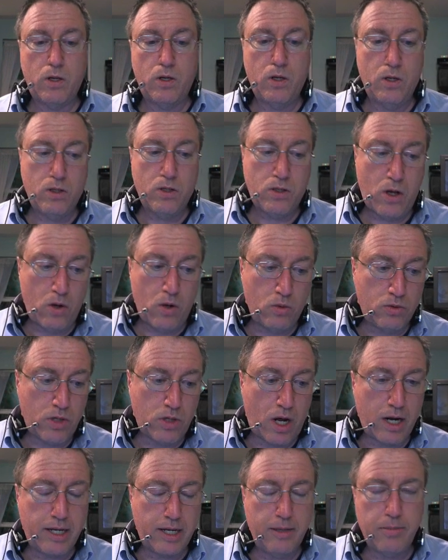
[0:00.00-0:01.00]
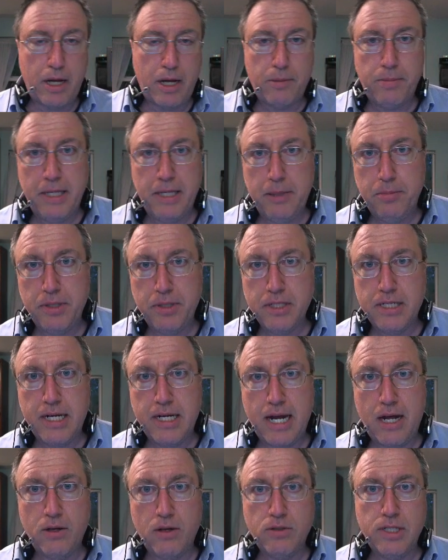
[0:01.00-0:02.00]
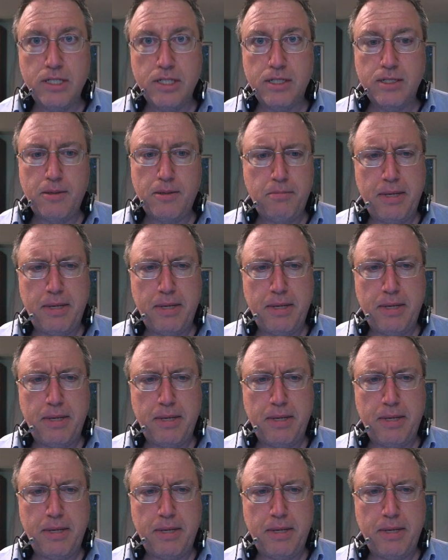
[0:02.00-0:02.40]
So, talking about peoples and houses.